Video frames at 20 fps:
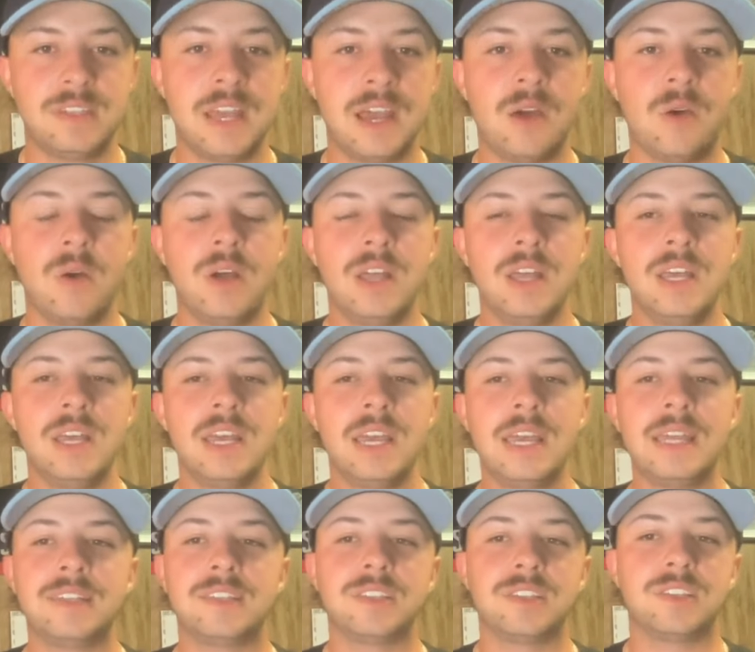Now,
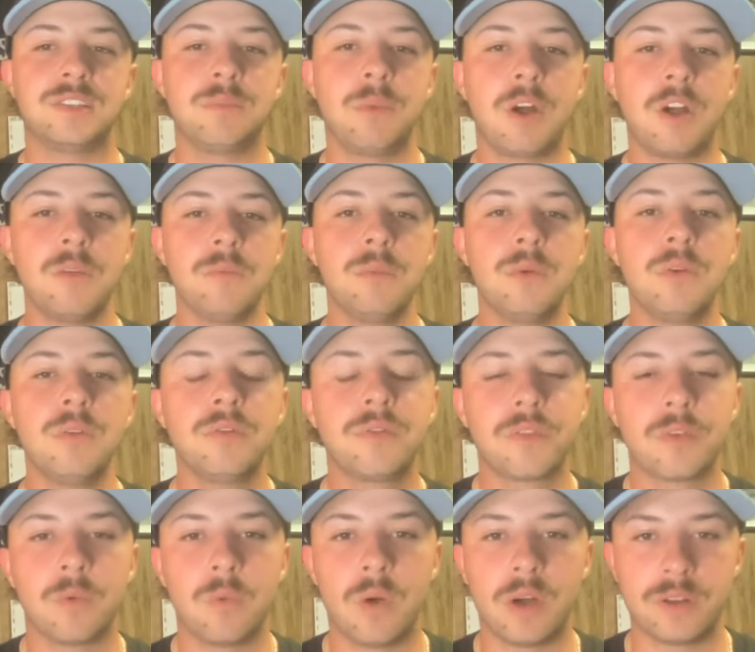it's a smart move
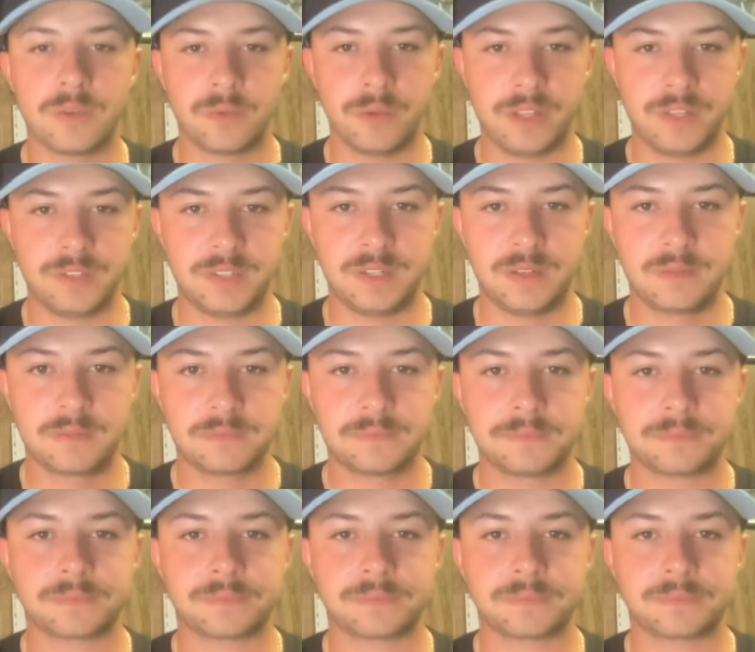for one reason.